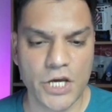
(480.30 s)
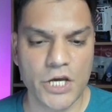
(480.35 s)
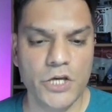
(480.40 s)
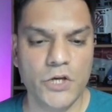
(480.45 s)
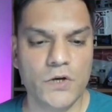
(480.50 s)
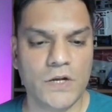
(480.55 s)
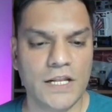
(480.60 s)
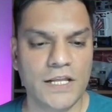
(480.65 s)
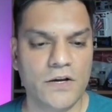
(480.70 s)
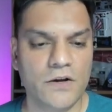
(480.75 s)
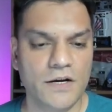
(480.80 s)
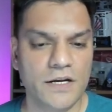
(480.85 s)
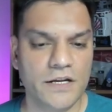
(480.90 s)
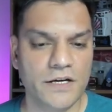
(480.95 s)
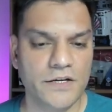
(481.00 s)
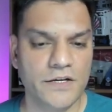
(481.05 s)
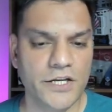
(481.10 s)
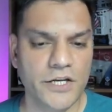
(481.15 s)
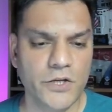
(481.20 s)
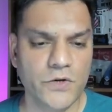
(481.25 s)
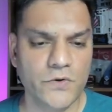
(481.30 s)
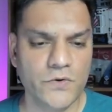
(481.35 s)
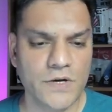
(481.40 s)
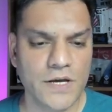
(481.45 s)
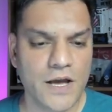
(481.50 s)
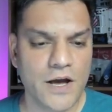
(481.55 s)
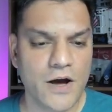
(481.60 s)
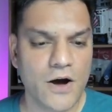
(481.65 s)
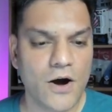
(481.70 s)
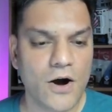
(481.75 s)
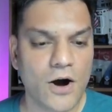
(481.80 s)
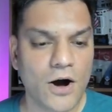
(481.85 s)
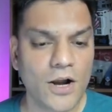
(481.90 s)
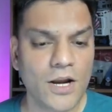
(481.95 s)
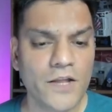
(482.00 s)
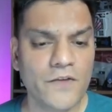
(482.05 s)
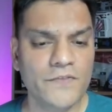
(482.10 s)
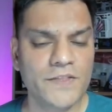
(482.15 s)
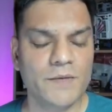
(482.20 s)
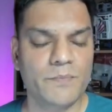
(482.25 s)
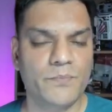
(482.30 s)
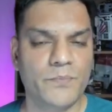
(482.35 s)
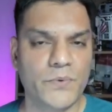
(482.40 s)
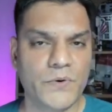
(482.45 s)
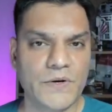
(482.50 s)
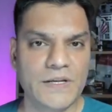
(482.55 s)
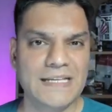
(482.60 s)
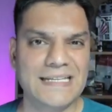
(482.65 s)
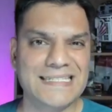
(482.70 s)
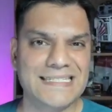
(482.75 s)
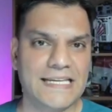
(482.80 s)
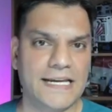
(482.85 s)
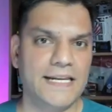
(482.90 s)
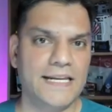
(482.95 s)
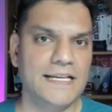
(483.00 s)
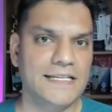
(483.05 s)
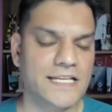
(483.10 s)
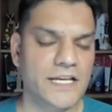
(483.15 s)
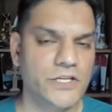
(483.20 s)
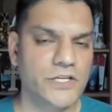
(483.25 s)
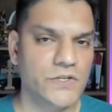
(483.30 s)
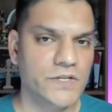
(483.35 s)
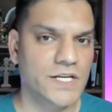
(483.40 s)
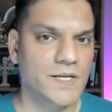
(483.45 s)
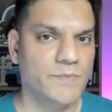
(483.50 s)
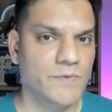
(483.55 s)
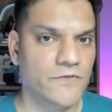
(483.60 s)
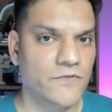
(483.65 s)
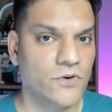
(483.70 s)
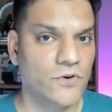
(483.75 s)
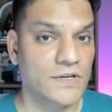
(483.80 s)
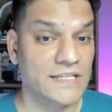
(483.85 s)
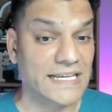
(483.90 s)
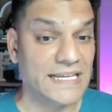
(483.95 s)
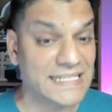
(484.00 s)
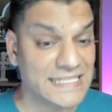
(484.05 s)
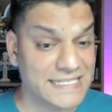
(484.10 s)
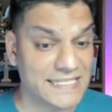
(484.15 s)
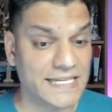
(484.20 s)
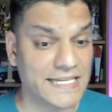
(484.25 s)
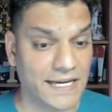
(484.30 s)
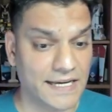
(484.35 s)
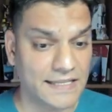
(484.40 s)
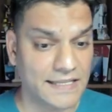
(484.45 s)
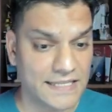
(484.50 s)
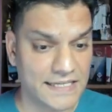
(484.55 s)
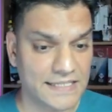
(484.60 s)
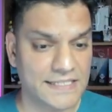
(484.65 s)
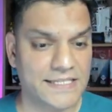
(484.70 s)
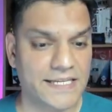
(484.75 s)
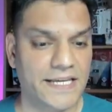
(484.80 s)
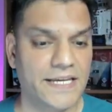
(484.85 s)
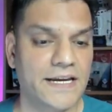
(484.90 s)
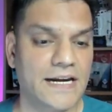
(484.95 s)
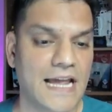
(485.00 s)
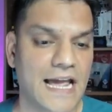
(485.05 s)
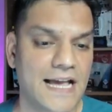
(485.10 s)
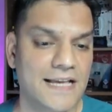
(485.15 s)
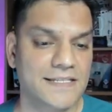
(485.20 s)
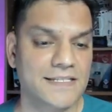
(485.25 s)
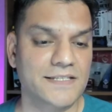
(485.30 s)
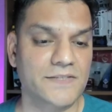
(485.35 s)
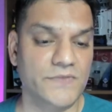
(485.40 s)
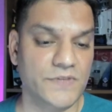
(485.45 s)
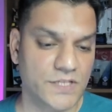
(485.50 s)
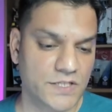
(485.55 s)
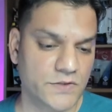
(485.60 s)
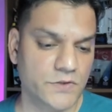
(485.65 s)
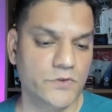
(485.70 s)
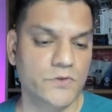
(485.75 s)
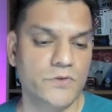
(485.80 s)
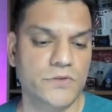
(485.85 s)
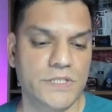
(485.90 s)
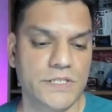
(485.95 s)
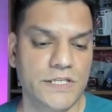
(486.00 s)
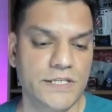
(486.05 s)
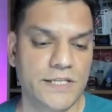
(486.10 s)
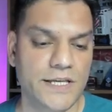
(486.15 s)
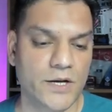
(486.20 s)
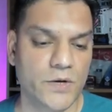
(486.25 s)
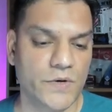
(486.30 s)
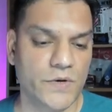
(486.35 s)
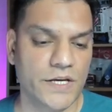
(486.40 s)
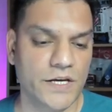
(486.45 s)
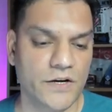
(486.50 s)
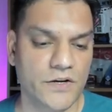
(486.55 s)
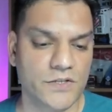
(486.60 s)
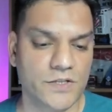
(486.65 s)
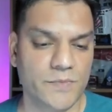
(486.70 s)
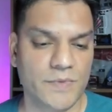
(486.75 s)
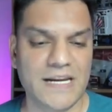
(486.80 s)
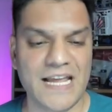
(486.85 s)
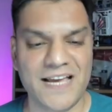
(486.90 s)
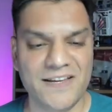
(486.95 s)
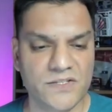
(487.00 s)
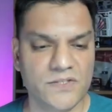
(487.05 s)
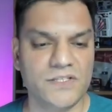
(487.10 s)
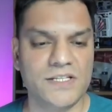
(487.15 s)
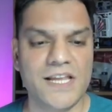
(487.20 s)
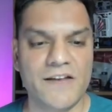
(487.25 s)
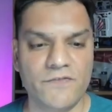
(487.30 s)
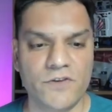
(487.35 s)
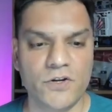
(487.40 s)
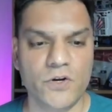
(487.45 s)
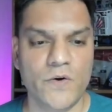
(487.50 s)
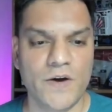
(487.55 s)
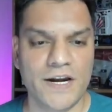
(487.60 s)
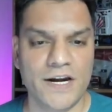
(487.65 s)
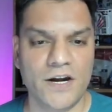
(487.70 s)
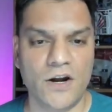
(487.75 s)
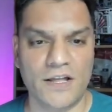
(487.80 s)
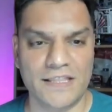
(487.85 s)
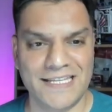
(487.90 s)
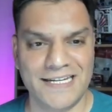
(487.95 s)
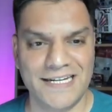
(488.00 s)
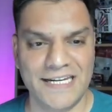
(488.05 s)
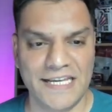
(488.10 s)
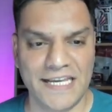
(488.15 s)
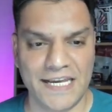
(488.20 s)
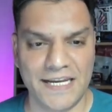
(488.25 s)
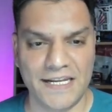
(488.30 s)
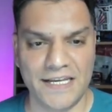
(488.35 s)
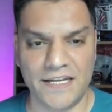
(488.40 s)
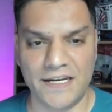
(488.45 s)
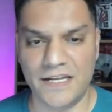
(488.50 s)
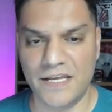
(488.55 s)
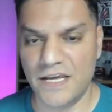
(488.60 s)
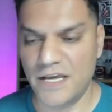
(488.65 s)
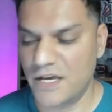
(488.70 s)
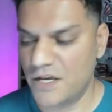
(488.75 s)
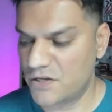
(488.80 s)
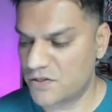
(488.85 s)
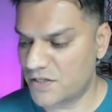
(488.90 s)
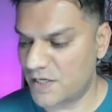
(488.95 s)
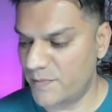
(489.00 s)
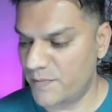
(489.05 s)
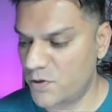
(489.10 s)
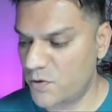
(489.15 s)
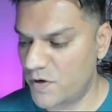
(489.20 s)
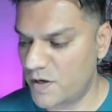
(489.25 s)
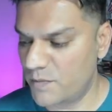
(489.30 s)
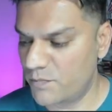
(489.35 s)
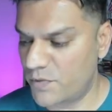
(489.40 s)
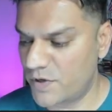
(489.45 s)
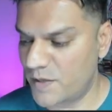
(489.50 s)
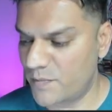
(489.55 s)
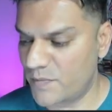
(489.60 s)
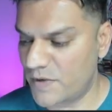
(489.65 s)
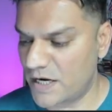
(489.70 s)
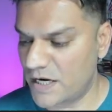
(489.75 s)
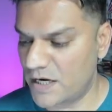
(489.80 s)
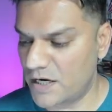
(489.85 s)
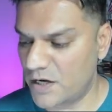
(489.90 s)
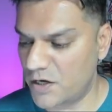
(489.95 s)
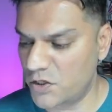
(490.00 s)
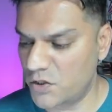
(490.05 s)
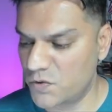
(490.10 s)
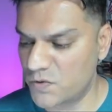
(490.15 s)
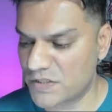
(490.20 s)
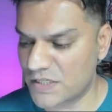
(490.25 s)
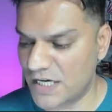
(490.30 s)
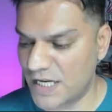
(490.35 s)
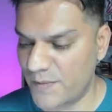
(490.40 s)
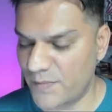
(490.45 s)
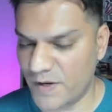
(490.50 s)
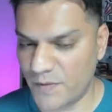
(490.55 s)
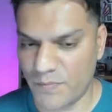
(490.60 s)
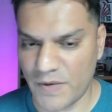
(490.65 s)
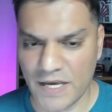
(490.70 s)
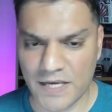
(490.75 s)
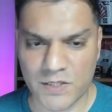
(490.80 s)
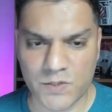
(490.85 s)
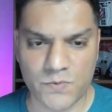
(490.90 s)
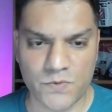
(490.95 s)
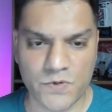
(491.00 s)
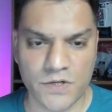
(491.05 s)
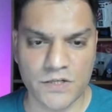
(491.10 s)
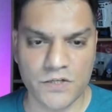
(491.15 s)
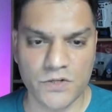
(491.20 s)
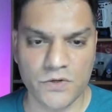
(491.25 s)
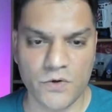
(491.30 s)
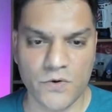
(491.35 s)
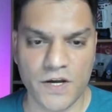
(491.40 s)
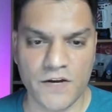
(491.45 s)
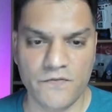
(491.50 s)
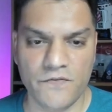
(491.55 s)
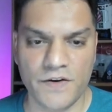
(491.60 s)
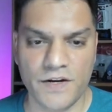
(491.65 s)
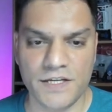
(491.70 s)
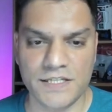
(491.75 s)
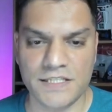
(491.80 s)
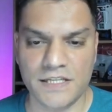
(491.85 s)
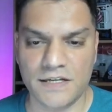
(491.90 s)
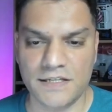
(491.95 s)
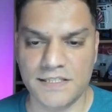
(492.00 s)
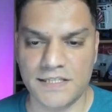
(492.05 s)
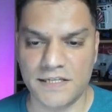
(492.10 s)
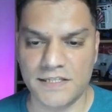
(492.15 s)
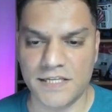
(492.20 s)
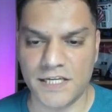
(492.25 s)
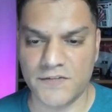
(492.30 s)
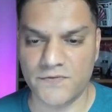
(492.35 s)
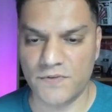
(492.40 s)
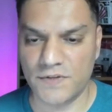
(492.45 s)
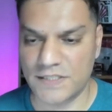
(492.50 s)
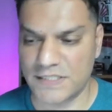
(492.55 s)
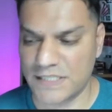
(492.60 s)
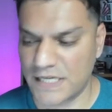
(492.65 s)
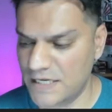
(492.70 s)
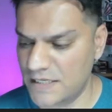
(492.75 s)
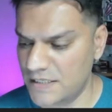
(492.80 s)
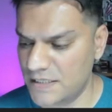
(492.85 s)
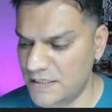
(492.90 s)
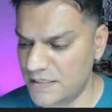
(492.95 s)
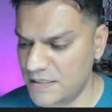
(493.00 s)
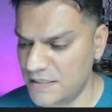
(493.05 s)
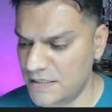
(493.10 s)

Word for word: you click on continue, all of the pre-settings that you did before, they stick, they stay here as is, which is you see that over here. So, but I just have to go ahead and authenticate in. So let me go and put in my uh, username and password to go and finish the successful sign-in.